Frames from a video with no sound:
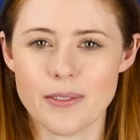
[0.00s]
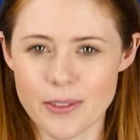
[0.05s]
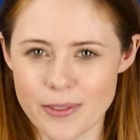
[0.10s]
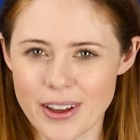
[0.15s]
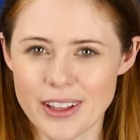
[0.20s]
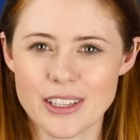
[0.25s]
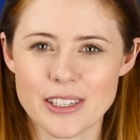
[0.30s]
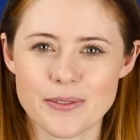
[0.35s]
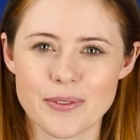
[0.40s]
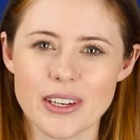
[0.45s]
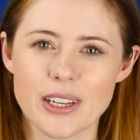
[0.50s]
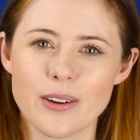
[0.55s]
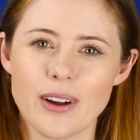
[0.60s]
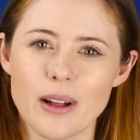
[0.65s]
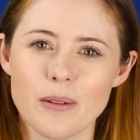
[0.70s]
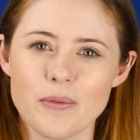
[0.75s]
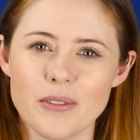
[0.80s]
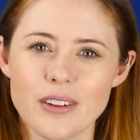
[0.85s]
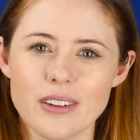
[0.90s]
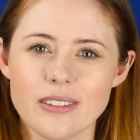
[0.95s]
If you found this video
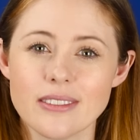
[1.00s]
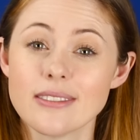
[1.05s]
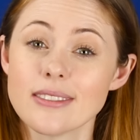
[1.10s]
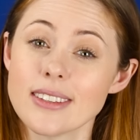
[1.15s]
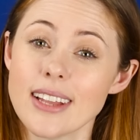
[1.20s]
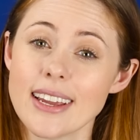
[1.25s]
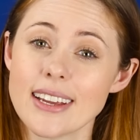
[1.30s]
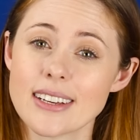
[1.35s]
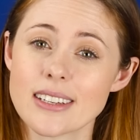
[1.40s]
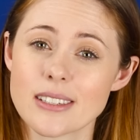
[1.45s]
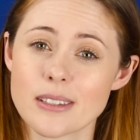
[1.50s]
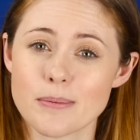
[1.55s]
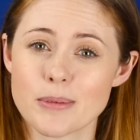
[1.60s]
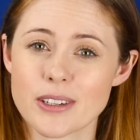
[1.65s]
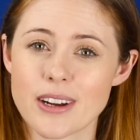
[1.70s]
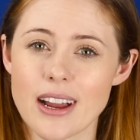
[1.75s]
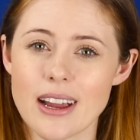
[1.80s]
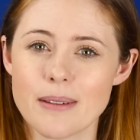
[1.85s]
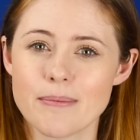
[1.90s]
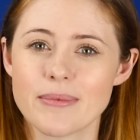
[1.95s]
helpful, like,
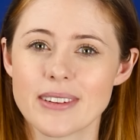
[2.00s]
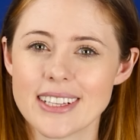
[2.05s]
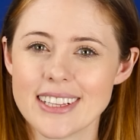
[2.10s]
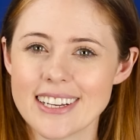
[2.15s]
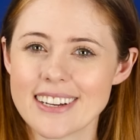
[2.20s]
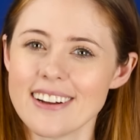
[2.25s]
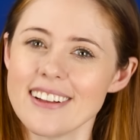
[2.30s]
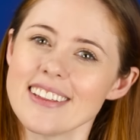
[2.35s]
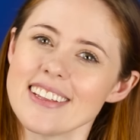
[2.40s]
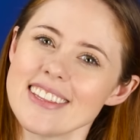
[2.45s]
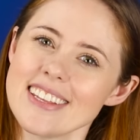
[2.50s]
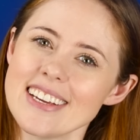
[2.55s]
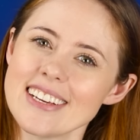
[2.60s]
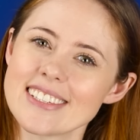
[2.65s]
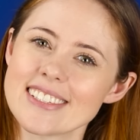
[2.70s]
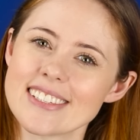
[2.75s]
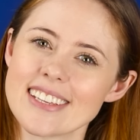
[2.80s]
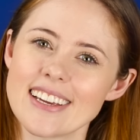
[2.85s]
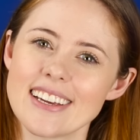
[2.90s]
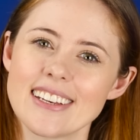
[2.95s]
subscribe, click all the
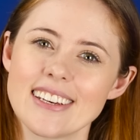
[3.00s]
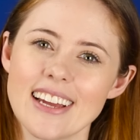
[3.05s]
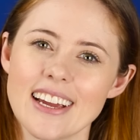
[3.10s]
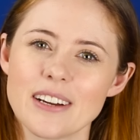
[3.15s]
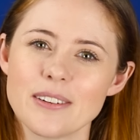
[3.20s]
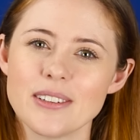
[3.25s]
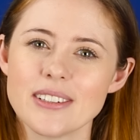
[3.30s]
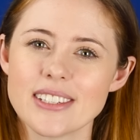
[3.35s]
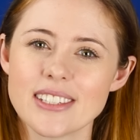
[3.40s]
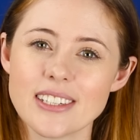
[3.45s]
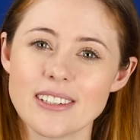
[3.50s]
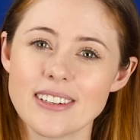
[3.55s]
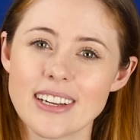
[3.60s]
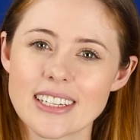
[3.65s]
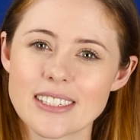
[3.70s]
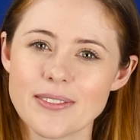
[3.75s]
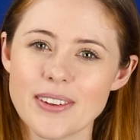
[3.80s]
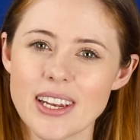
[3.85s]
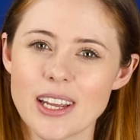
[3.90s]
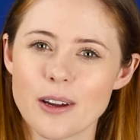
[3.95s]
things, and I will see you
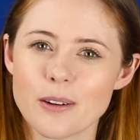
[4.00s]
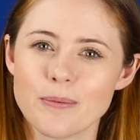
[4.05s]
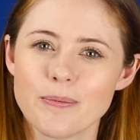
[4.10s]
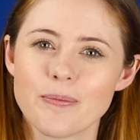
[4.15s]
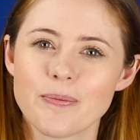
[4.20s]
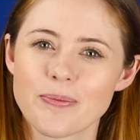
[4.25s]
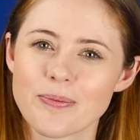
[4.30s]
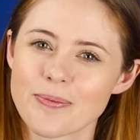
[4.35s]
next video.